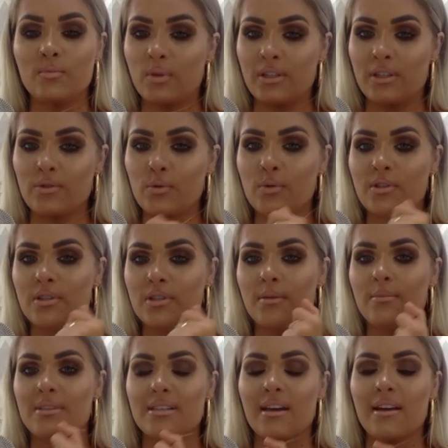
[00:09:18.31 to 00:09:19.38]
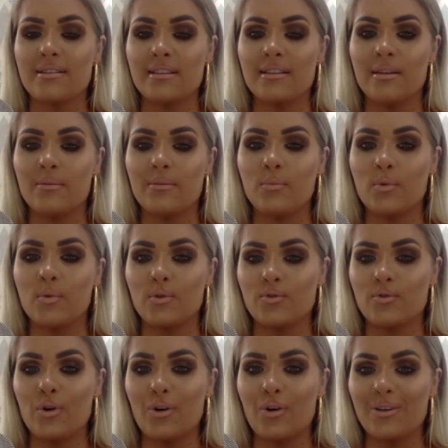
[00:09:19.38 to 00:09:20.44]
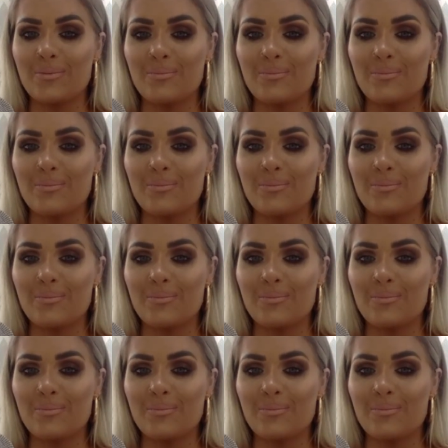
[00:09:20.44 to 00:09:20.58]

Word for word: want to talk to them is asking them what's wrong,